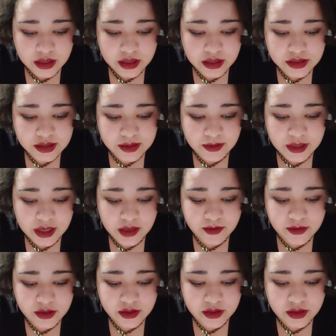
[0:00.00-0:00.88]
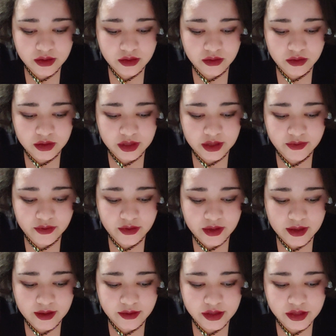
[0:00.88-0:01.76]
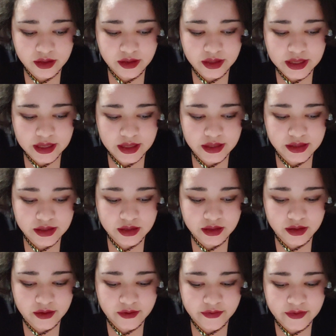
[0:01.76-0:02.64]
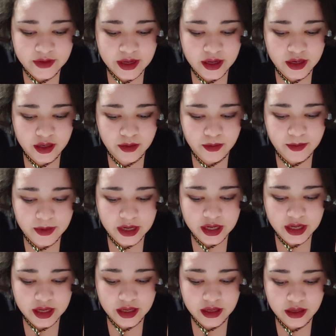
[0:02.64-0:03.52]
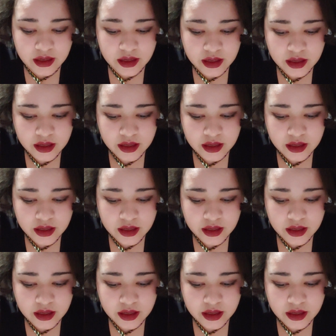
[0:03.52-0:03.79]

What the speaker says: sometimes only a few hours or days, are defined by